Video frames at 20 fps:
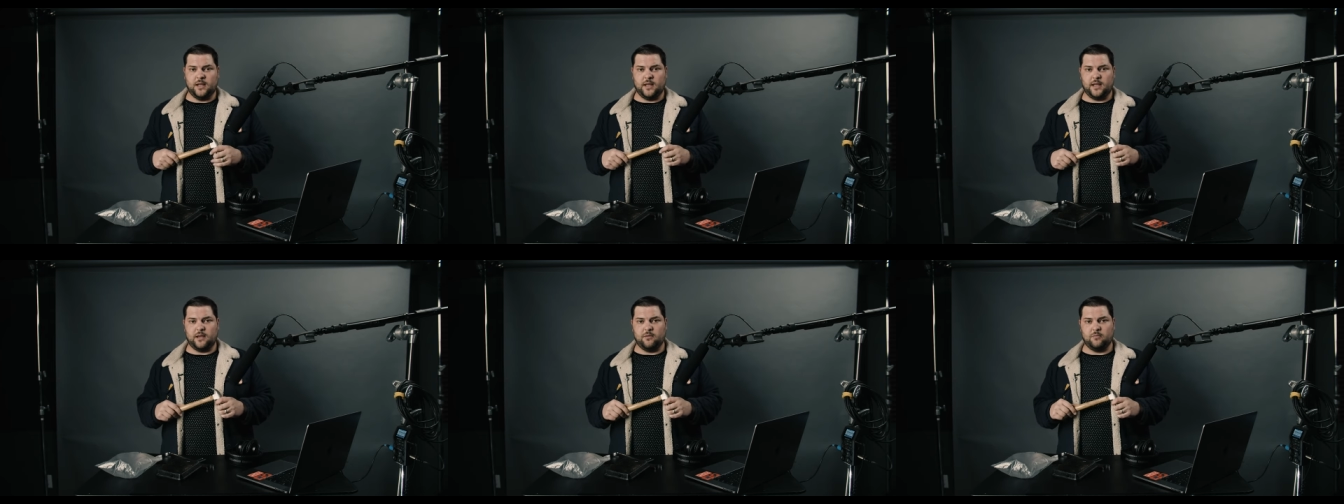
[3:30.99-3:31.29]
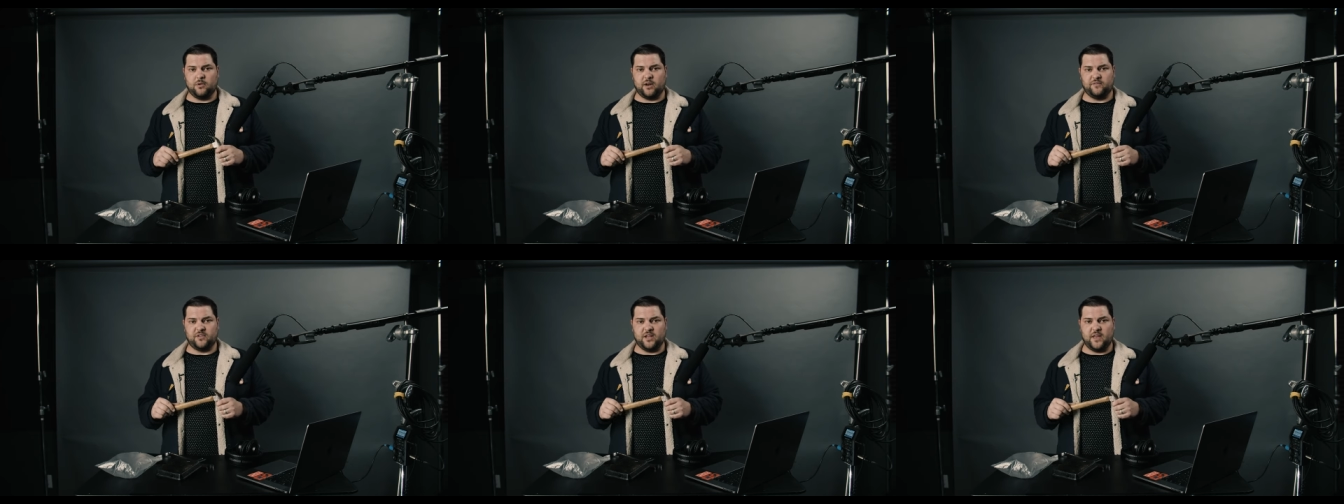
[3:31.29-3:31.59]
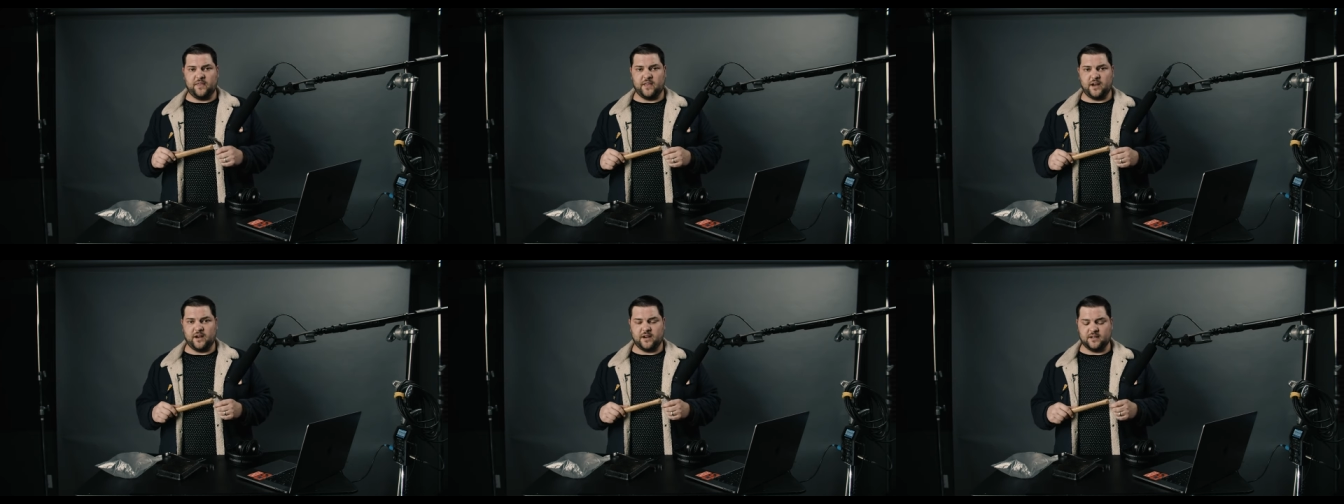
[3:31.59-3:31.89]
And what I've
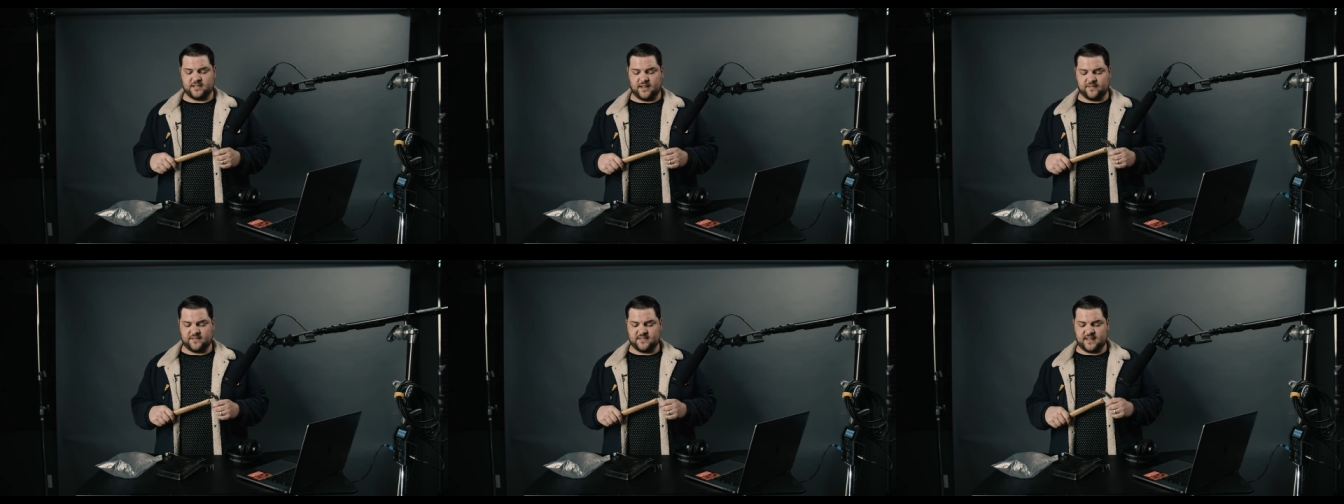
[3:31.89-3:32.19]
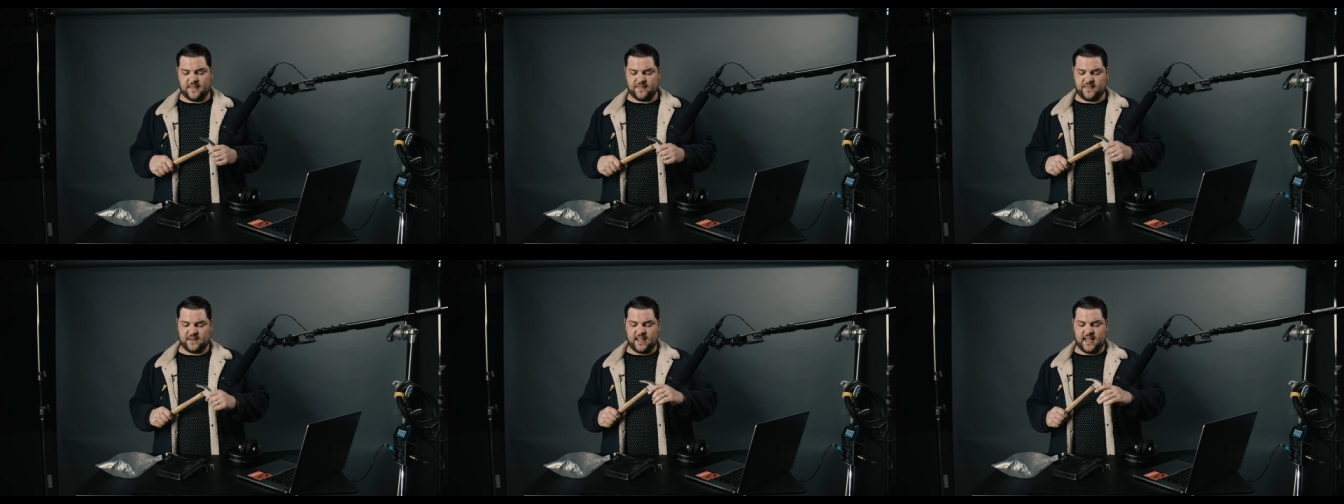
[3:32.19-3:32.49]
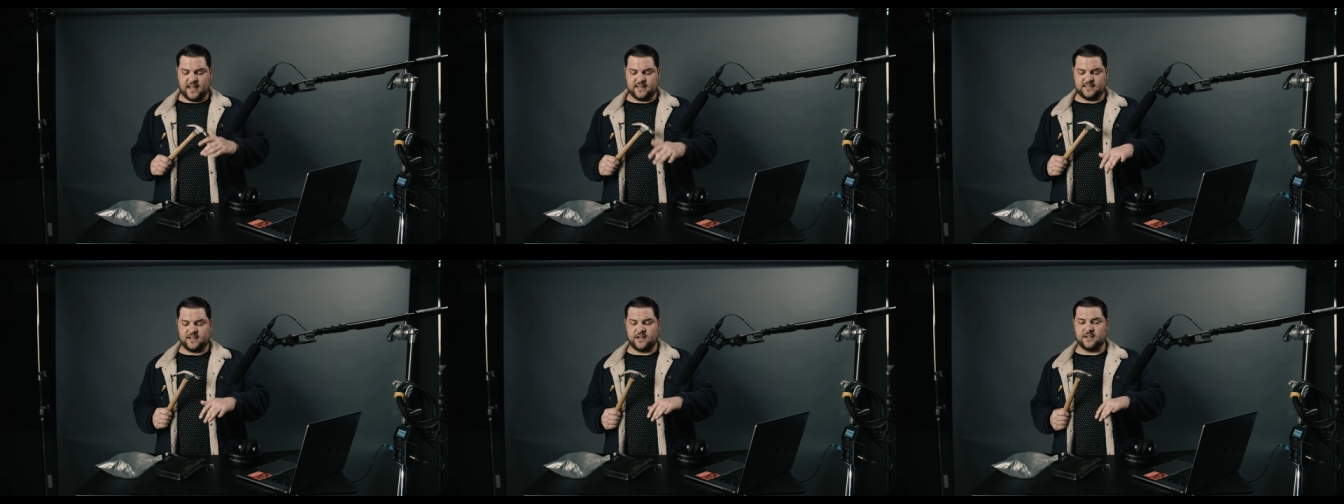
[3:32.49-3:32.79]
done there is I've set the
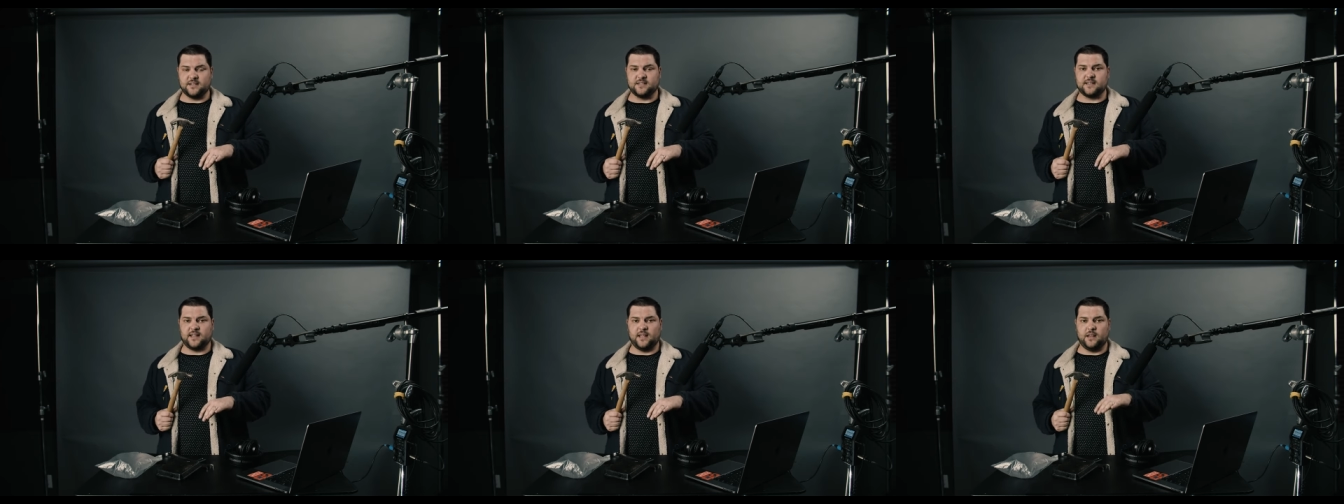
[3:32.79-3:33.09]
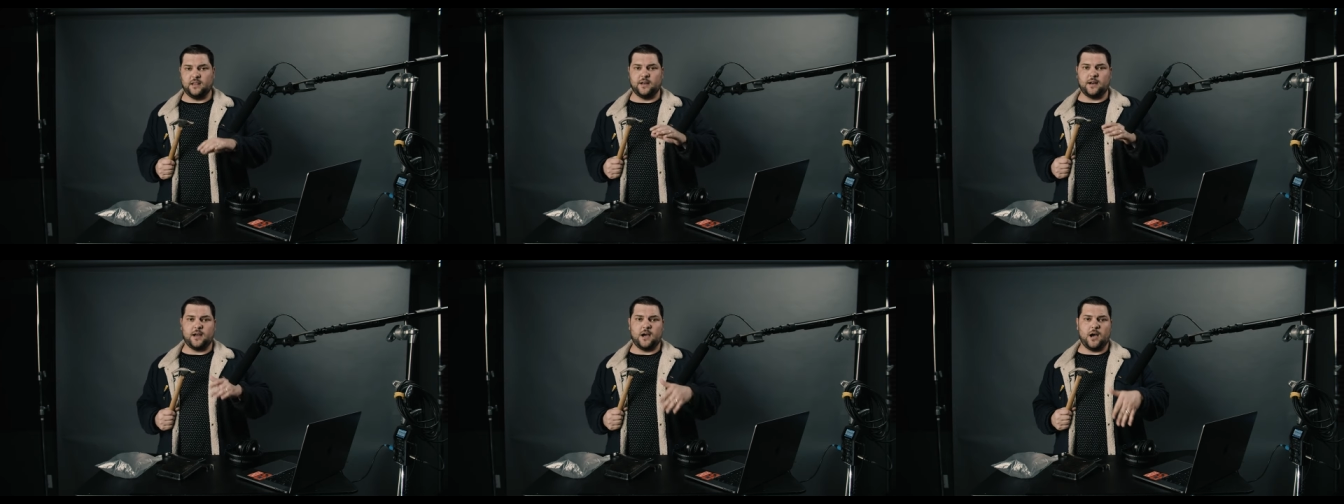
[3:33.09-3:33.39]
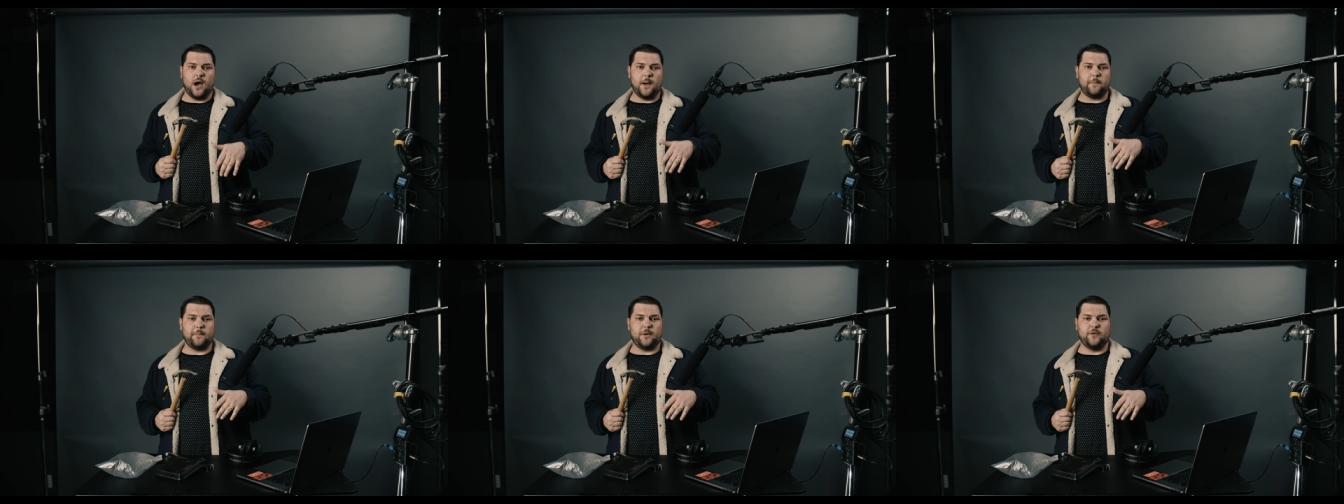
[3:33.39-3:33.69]
cast iron skillet
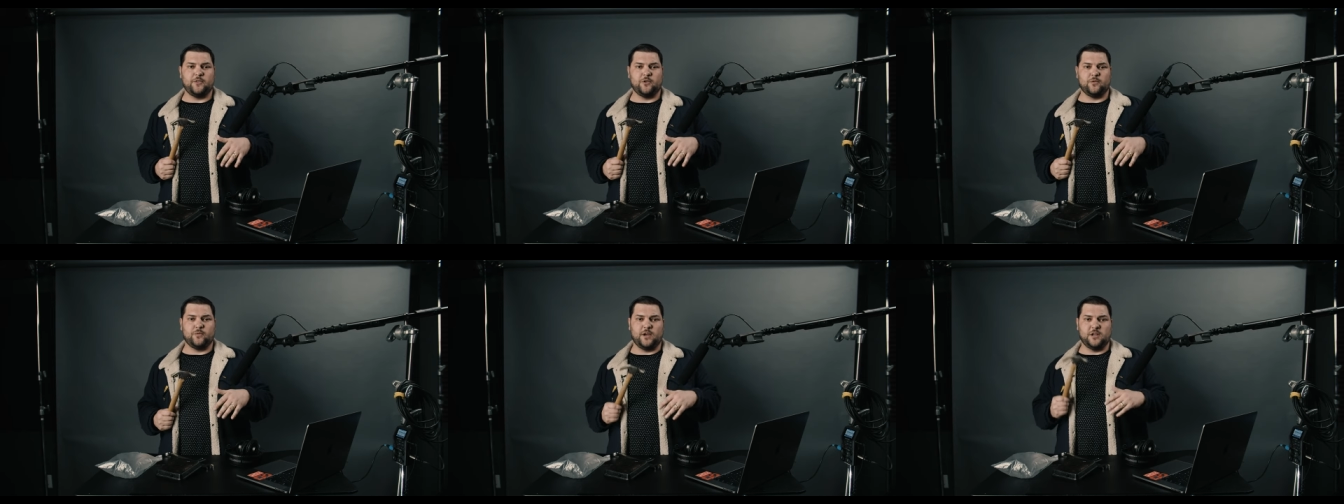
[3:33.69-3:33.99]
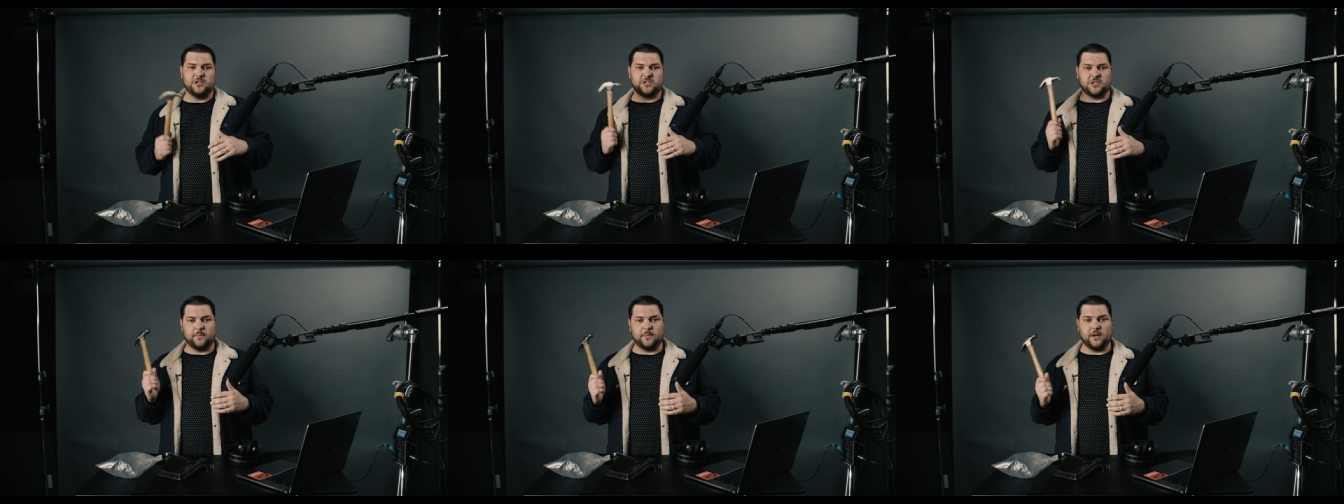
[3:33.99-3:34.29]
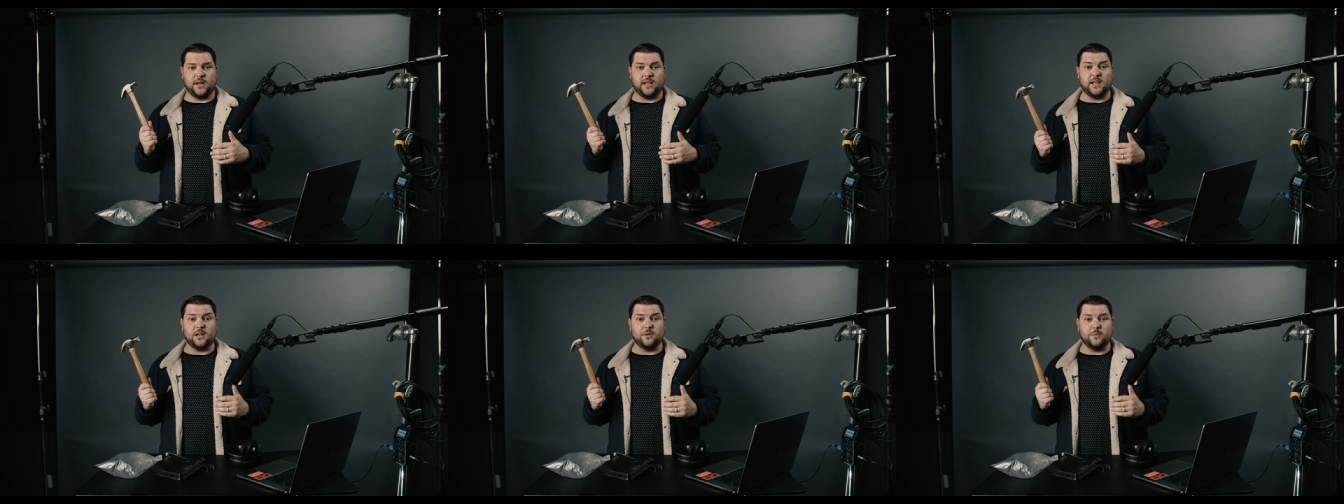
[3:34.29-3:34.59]
up on the wrench and I'm
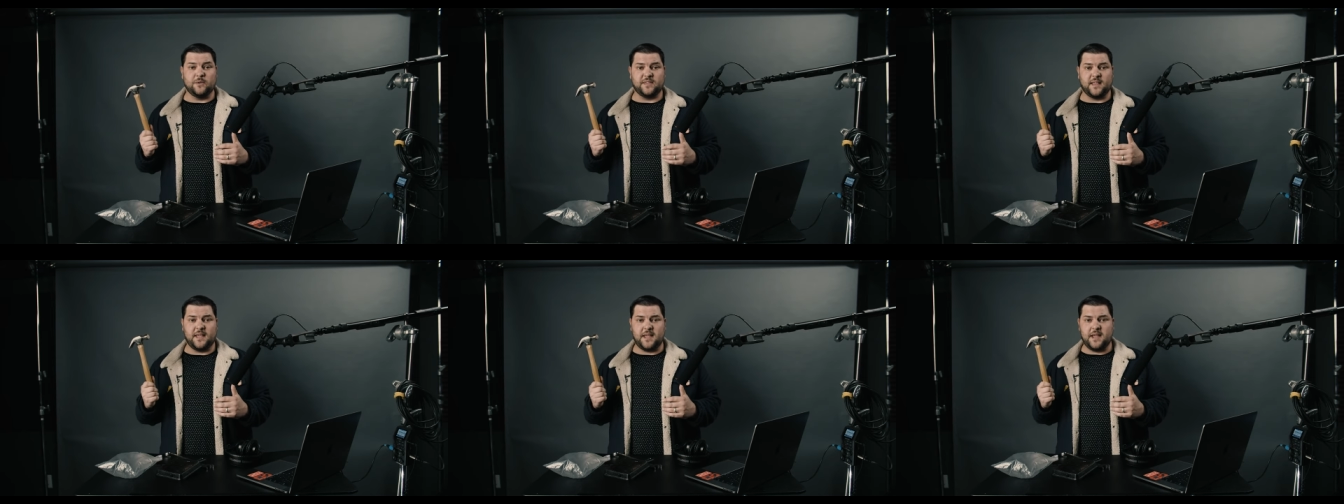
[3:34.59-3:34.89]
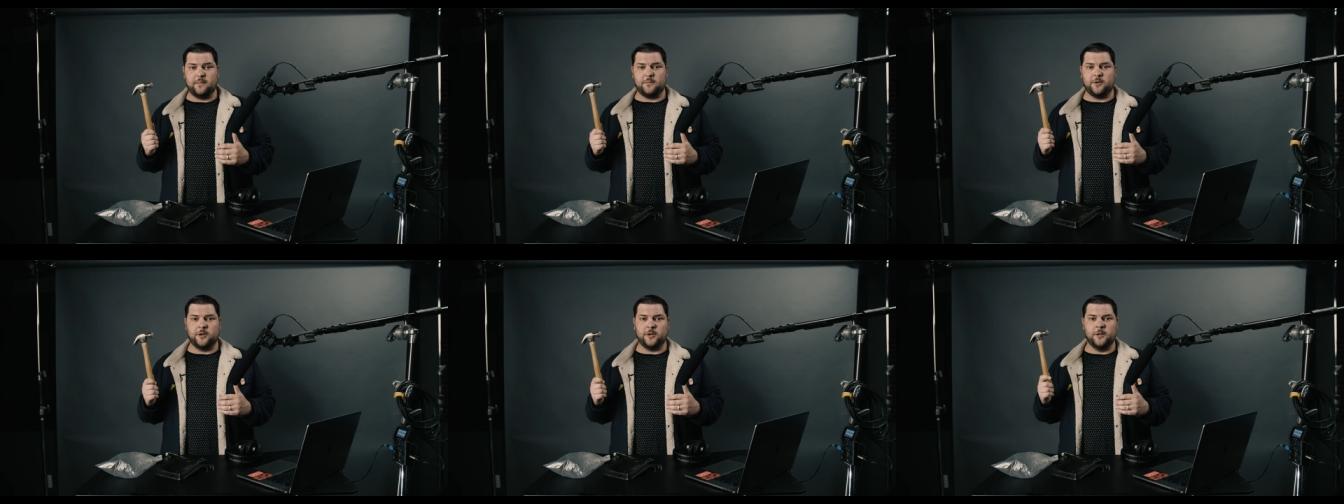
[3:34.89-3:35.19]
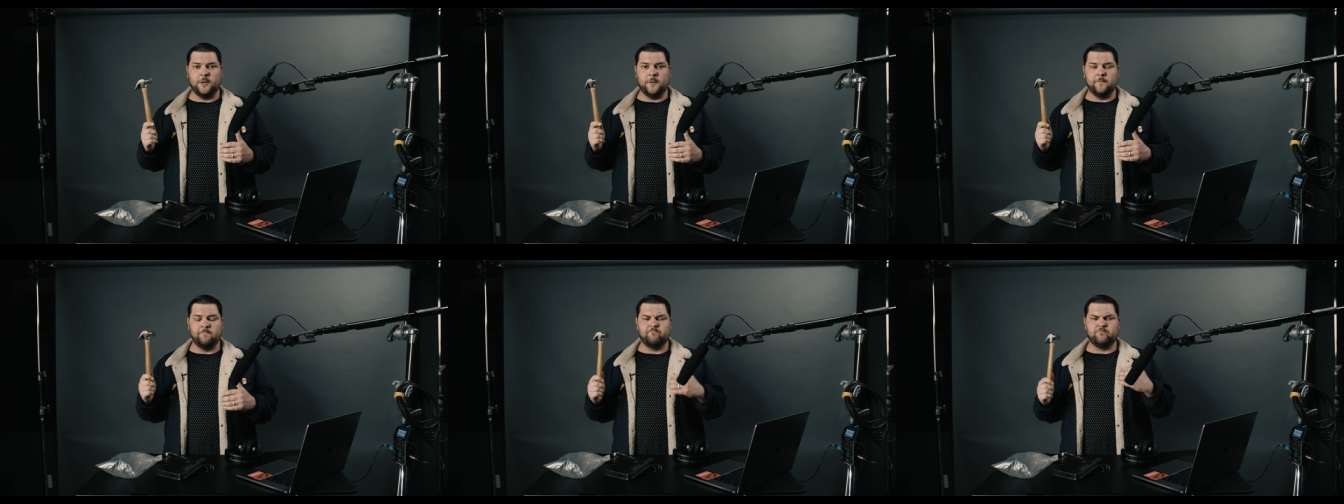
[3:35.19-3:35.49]
going to hit it with the hammer.